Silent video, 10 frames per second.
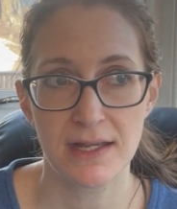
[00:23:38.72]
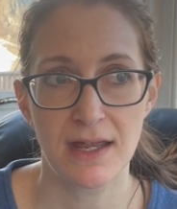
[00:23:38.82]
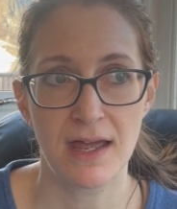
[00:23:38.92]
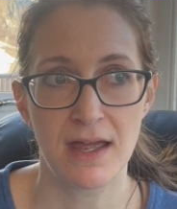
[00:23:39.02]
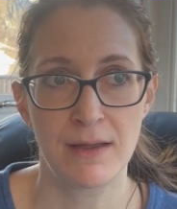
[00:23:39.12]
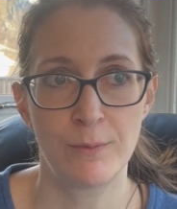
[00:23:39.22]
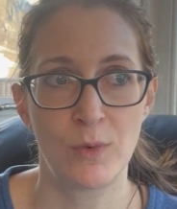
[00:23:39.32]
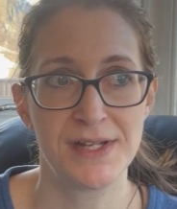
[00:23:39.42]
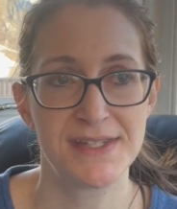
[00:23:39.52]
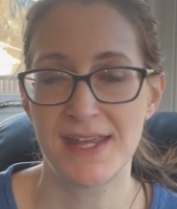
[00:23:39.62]

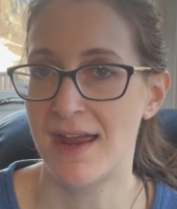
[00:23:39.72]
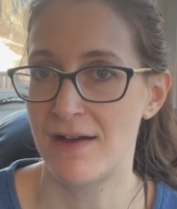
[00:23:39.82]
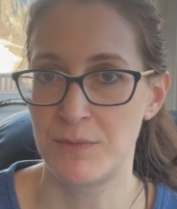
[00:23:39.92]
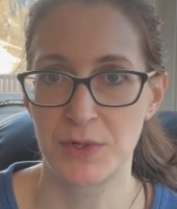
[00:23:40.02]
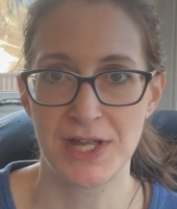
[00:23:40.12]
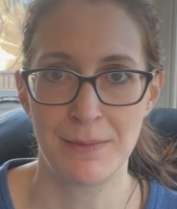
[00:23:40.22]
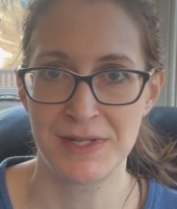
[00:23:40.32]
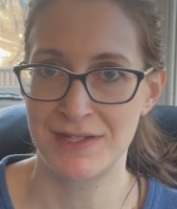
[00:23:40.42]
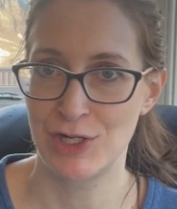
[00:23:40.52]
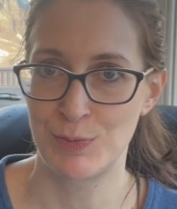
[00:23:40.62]
Once I have more time to
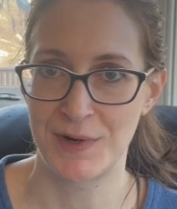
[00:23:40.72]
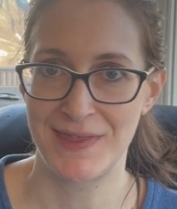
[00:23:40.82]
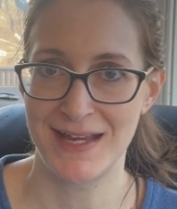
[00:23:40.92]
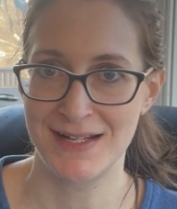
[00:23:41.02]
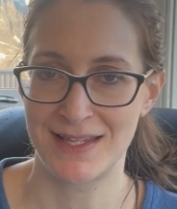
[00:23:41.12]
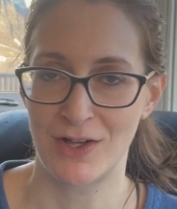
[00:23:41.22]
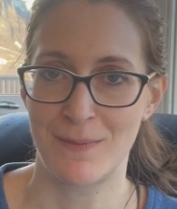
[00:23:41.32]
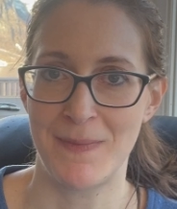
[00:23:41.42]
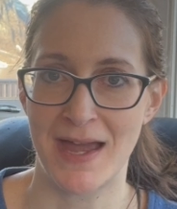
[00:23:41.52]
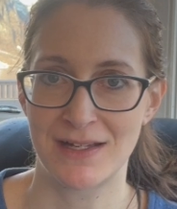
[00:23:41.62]
stitch more things, I'll get
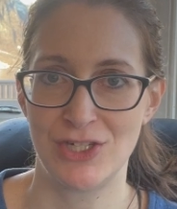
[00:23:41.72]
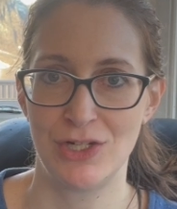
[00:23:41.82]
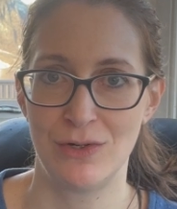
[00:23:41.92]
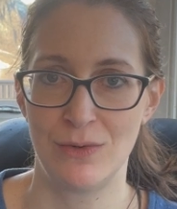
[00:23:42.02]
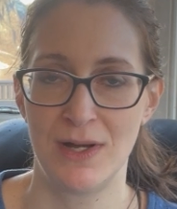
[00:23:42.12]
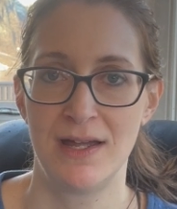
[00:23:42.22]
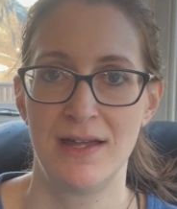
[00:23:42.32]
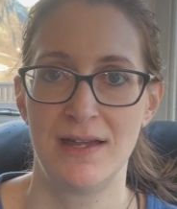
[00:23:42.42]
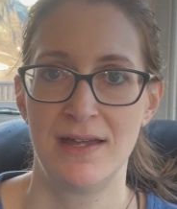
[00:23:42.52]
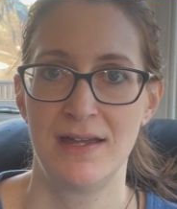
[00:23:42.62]
back to,
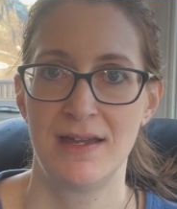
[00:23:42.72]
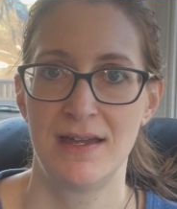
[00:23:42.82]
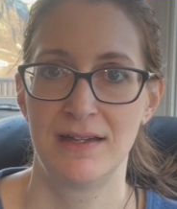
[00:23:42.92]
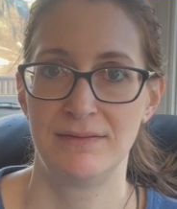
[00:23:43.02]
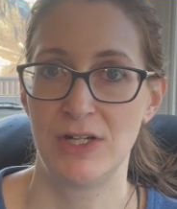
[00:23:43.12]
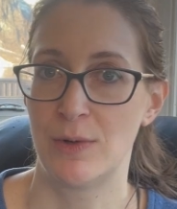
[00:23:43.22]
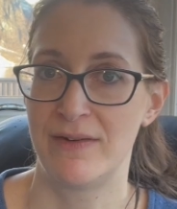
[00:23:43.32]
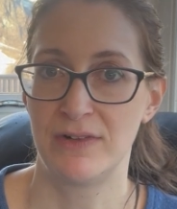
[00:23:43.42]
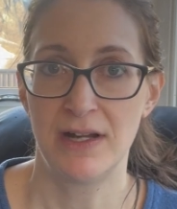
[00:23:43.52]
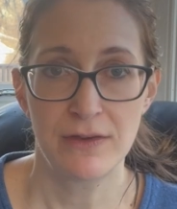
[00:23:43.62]
you know,
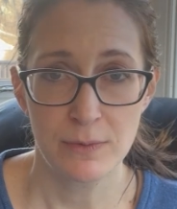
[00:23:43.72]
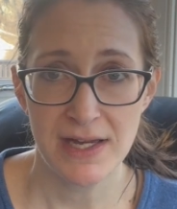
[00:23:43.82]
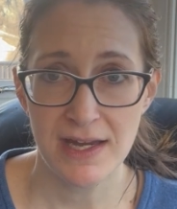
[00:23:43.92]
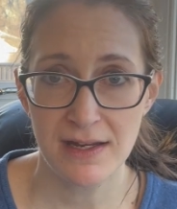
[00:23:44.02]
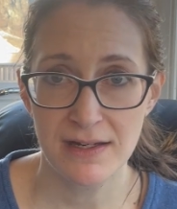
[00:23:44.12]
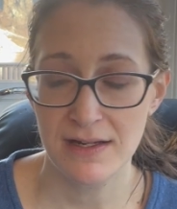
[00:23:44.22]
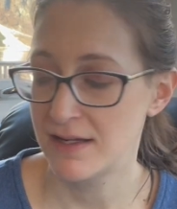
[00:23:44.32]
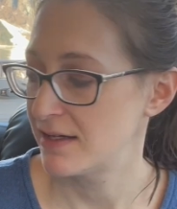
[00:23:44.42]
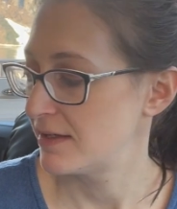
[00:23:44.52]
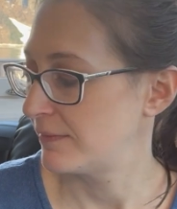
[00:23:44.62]
every other week.
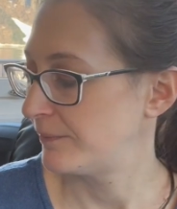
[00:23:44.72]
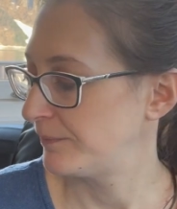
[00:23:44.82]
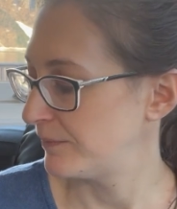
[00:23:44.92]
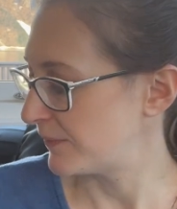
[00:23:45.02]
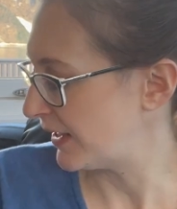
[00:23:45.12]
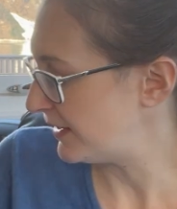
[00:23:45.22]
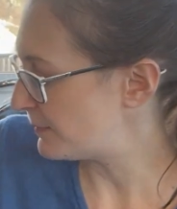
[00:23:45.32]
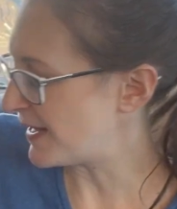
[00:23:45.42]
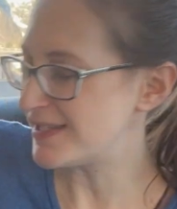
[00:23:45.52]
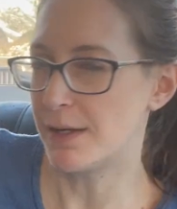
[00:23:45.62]
But
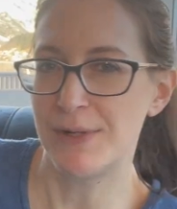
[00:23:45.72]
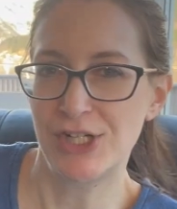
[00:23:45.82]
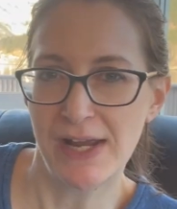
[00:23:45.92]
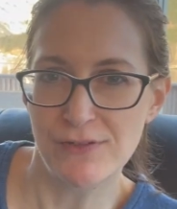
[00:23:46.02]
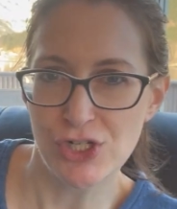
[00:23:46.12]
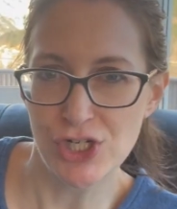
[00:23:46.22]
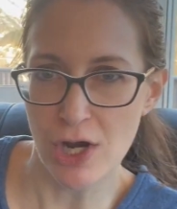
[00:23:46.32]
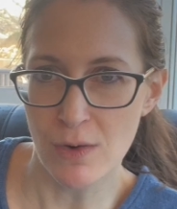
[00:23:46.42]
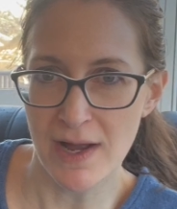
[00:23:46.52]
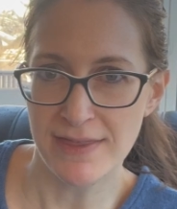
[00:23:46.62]
depends how much I have to
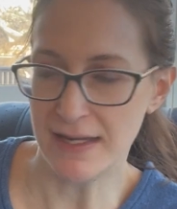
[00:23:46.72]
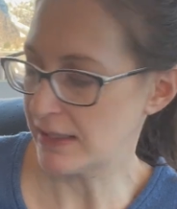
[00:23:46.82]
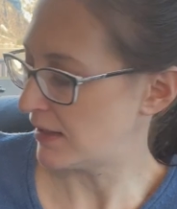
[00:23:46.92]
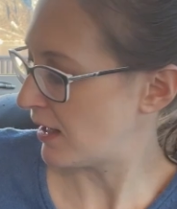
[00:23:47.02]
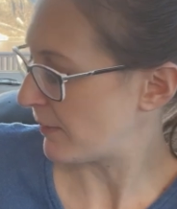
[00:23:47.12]
show, I think, and